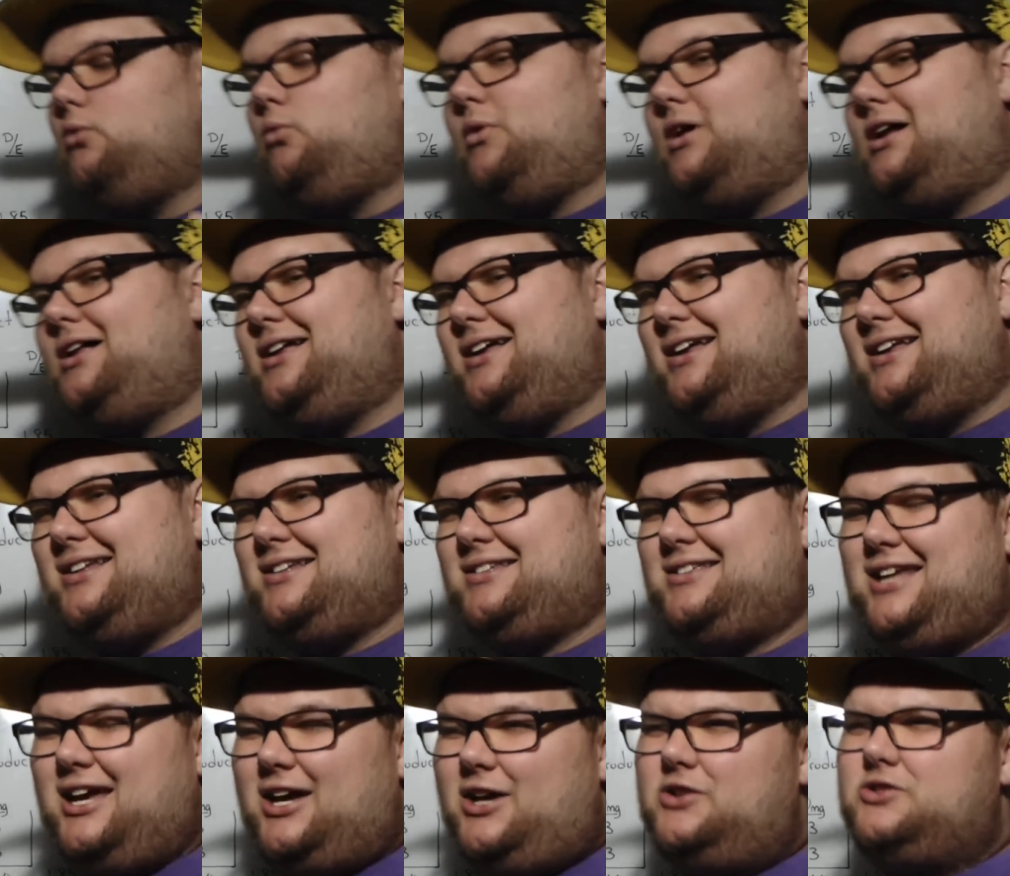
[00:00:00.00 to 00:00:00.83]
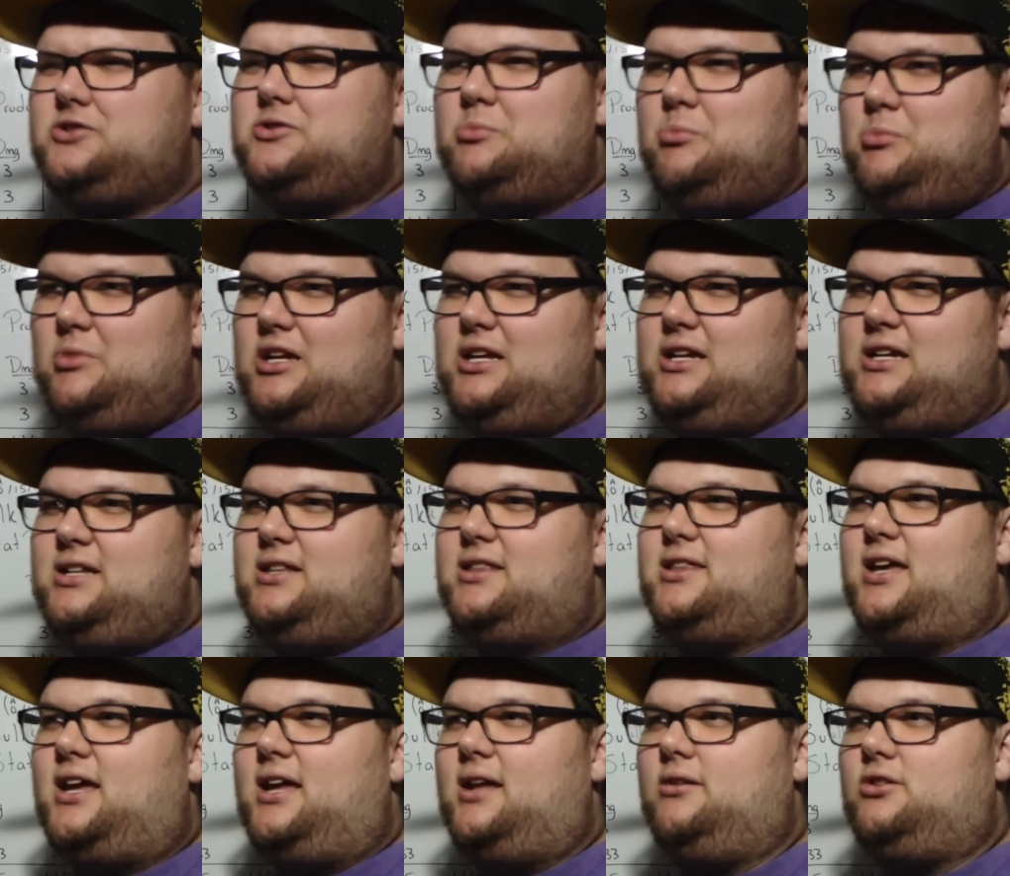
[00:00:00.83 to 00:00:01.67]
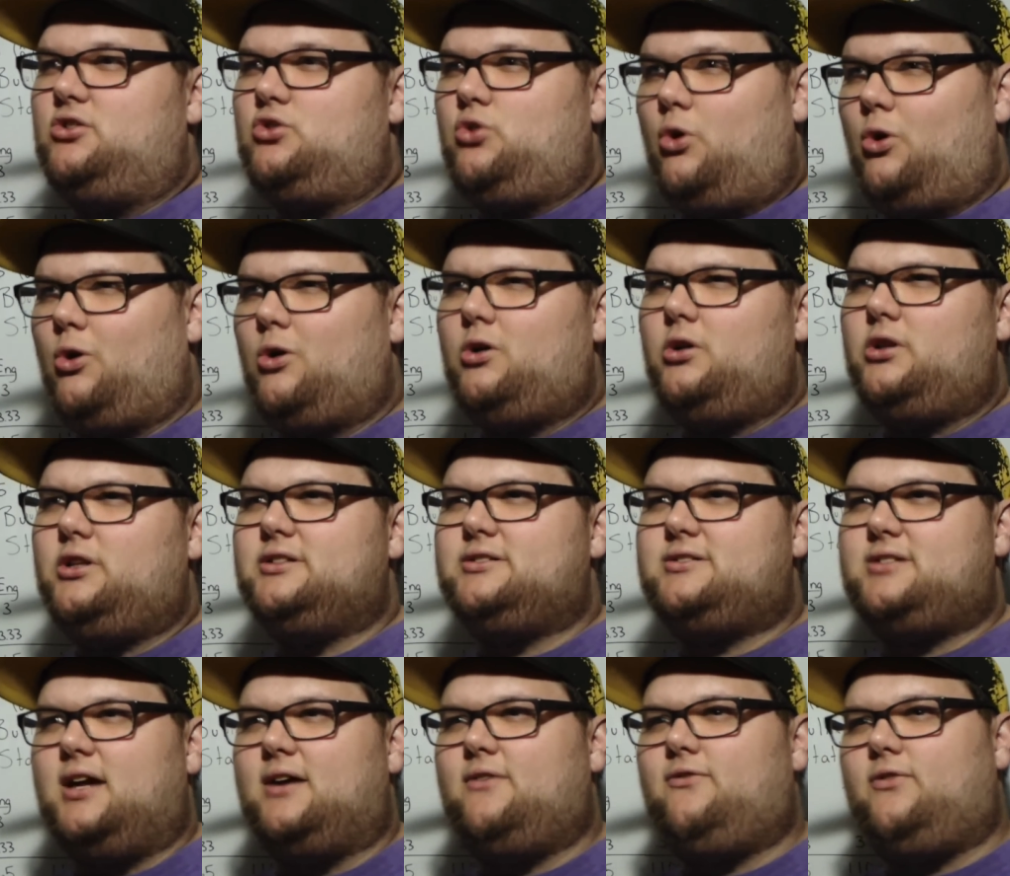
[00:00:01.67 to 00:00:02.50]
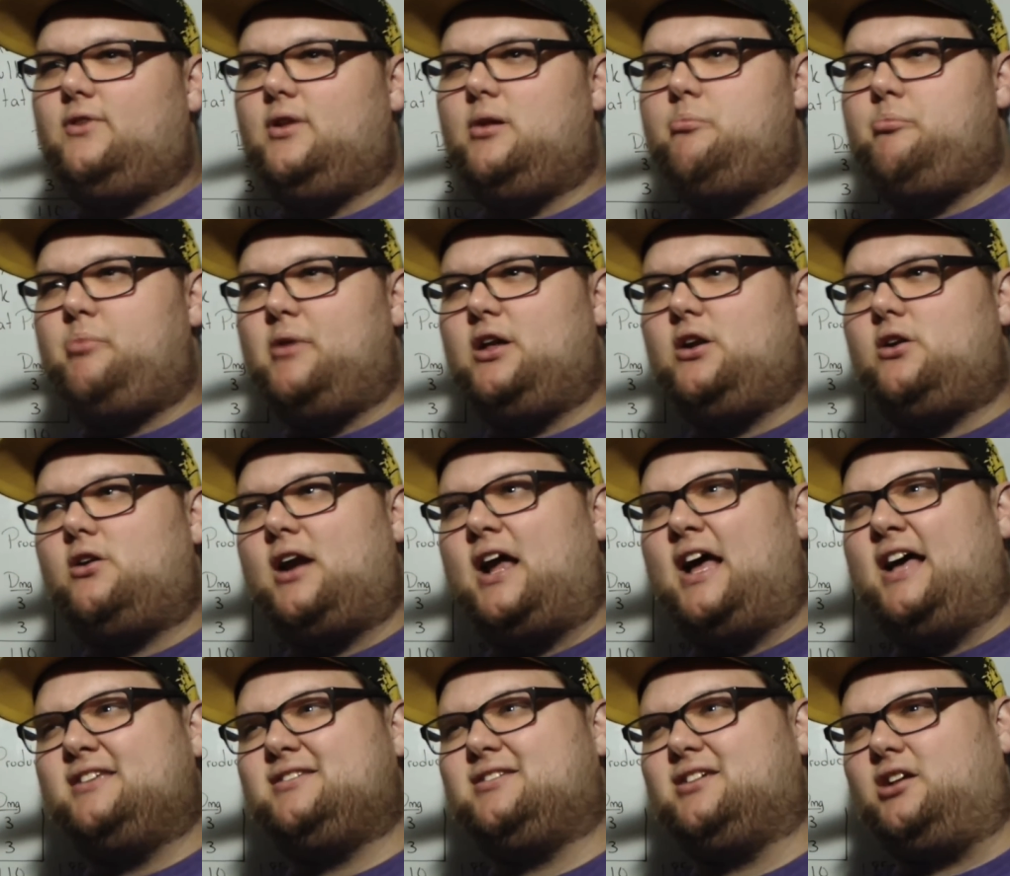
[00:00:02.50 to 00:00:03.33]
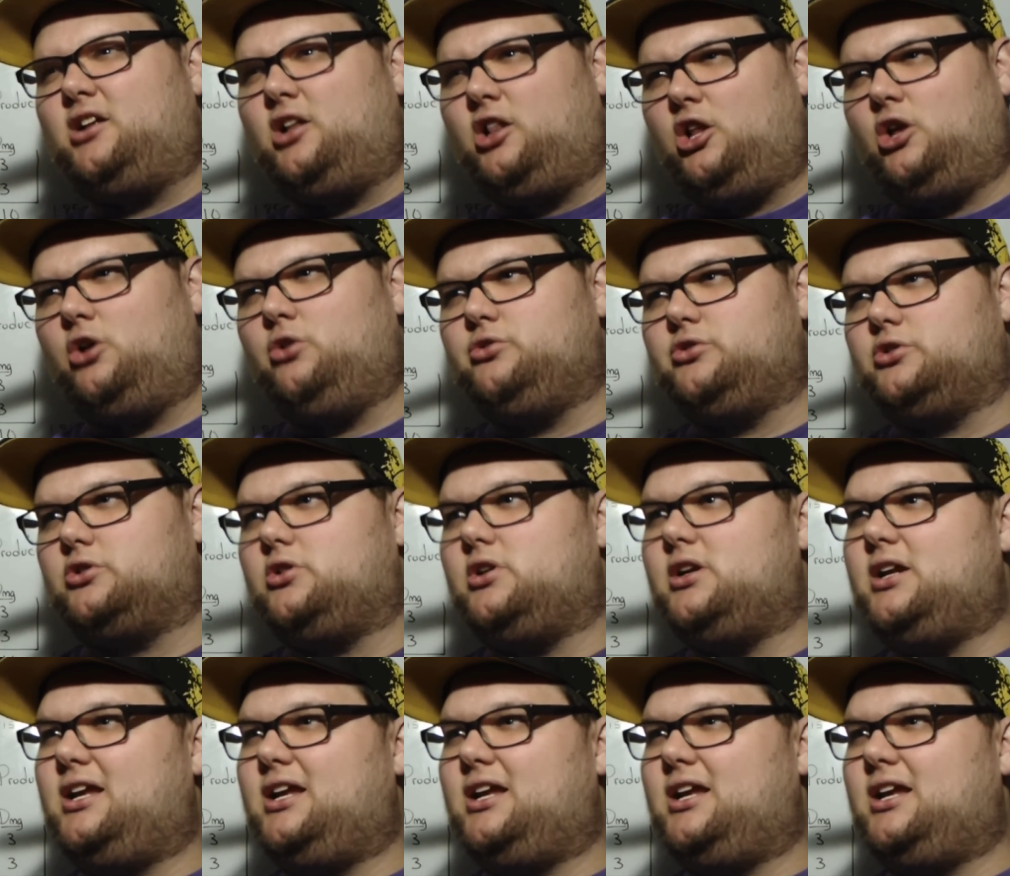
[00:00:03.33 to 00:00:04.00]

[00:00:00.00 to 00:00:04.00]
Well, it tells me that Torkoal is definitely better as a closer.